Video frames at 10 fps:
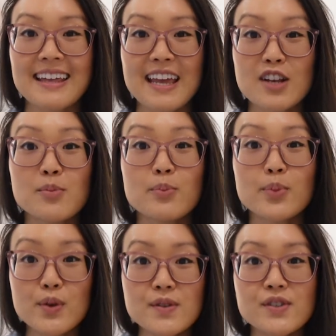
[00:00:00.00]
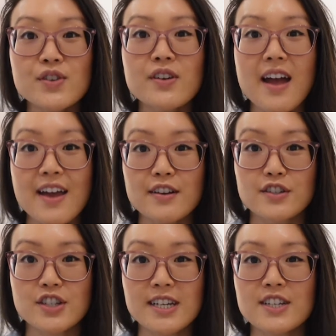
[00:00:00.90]
can boost your
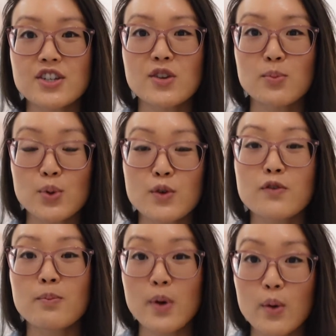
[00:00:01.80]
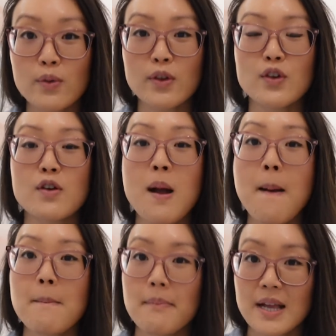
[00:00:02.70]
energy to improve both your
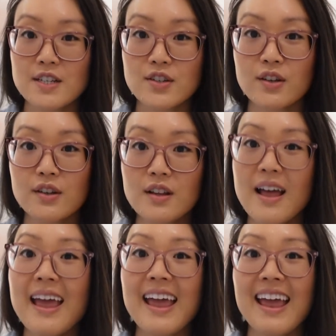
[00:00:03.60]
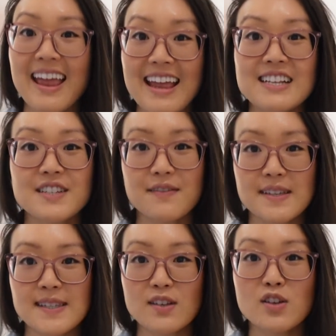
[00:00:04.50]
mental and
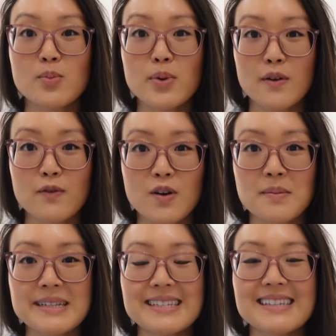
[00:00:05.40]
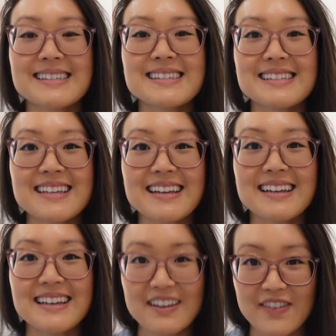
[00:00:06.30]
physical performance
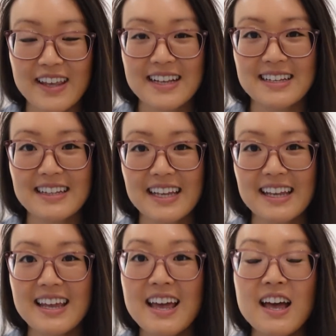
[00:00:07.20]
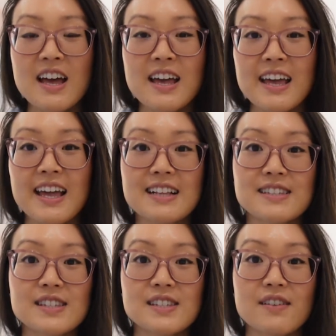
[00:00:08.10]
significantly.
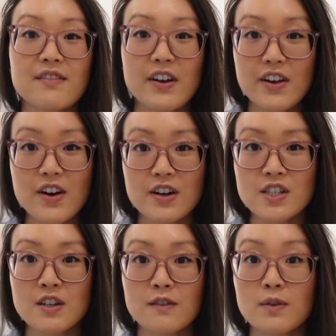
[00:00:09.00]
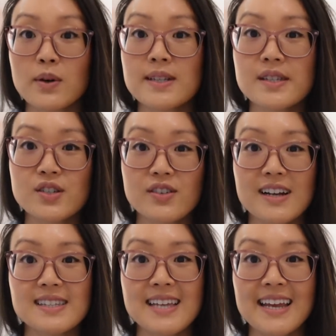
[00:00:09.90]
It's very hard to avoid
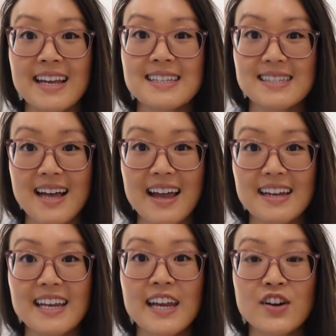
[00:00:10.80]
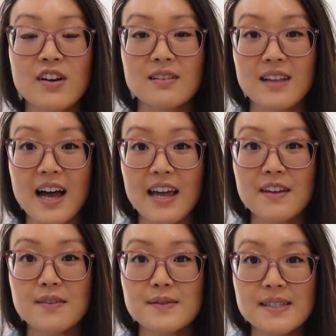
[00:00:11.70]
stress and anxiety in our
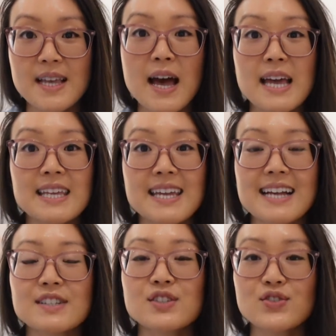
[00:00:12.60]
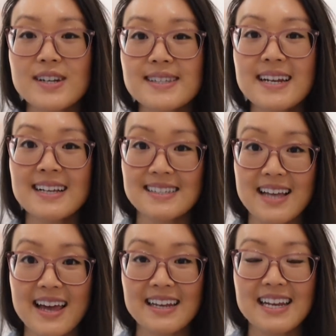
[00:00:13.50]
lives, yet stress and
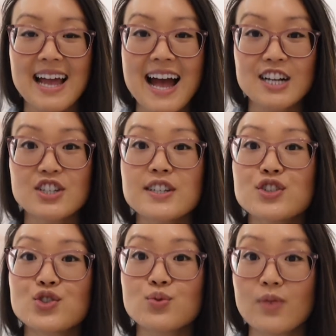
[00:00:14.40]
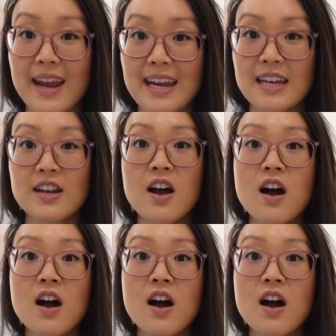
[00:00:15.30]
anxiety actually drain